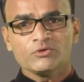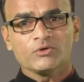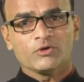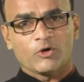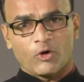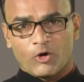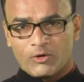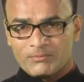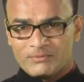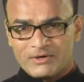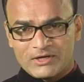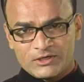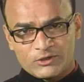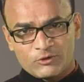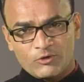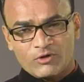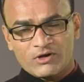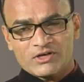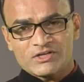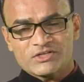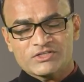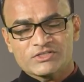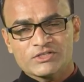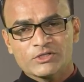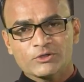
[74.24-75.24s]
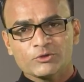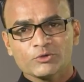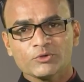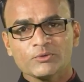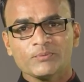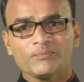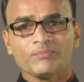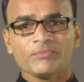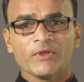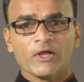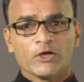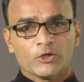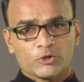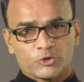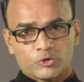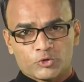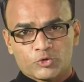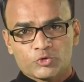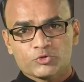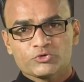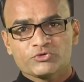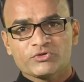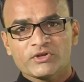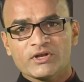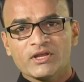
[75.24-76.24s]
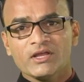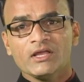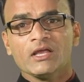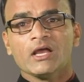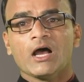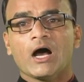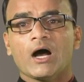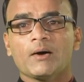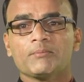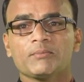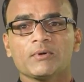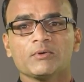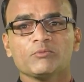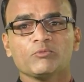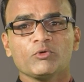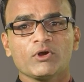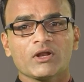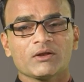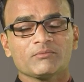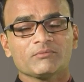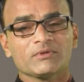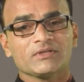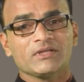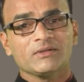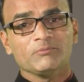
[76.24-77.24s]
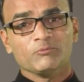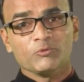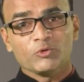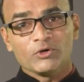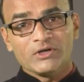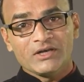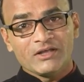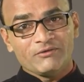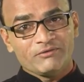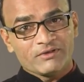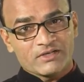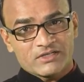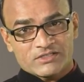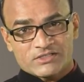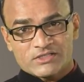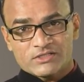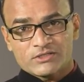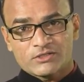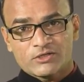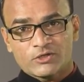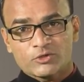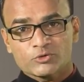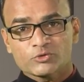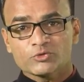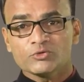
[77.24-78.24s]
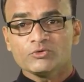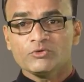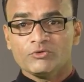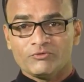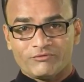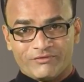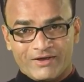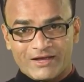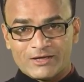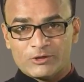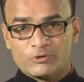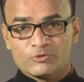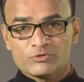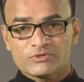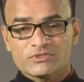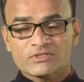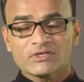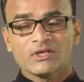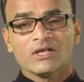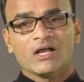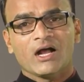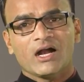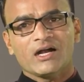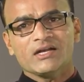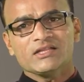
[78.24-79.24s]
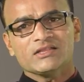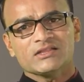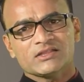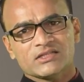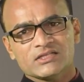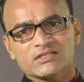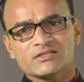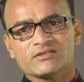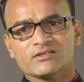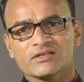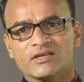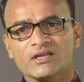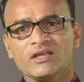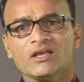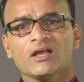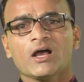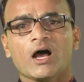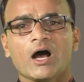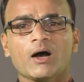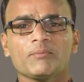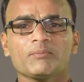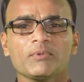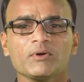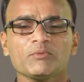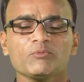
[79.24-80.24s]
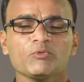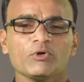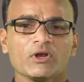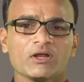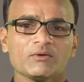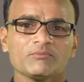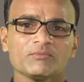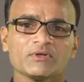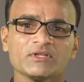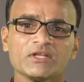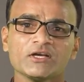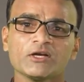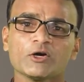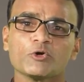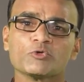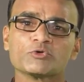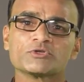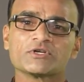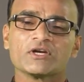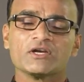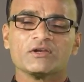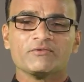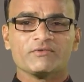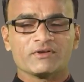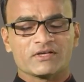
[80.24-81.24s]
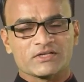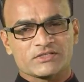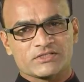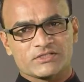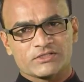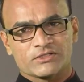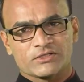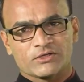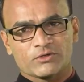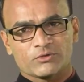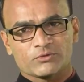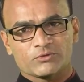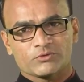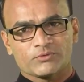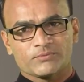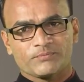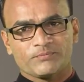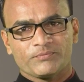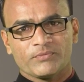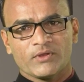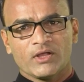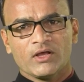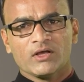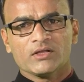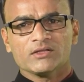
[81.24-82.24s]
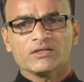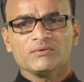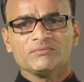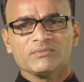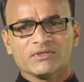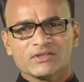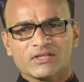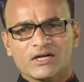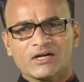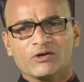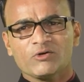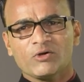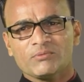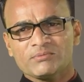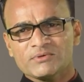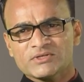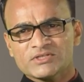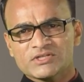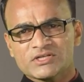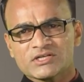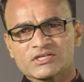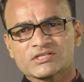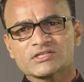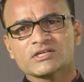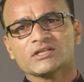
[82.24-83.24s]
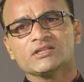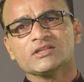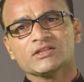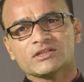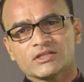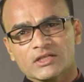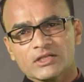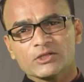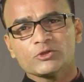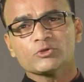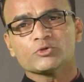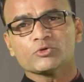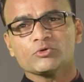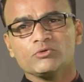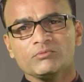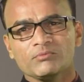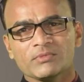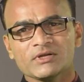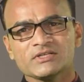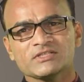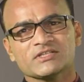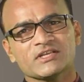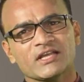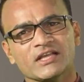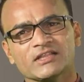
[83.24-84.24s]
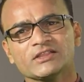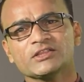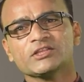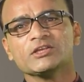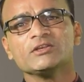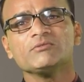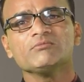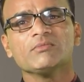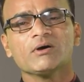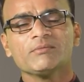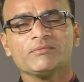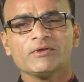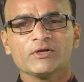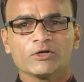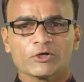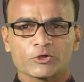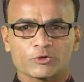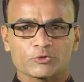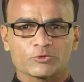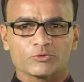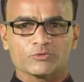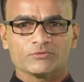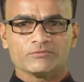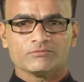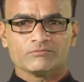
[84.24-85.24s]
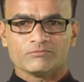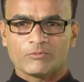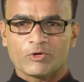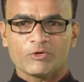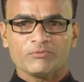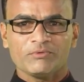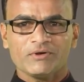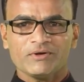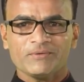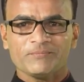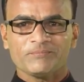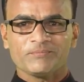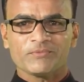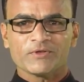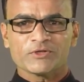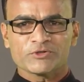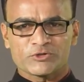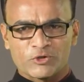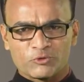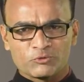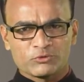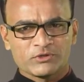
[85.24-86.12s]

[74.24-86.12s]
That we say we are giving education are the three things that we are doing. Can you think of four things that we are doing? No, right? You cannot think of the fourth because the three things that we are thinking about is education.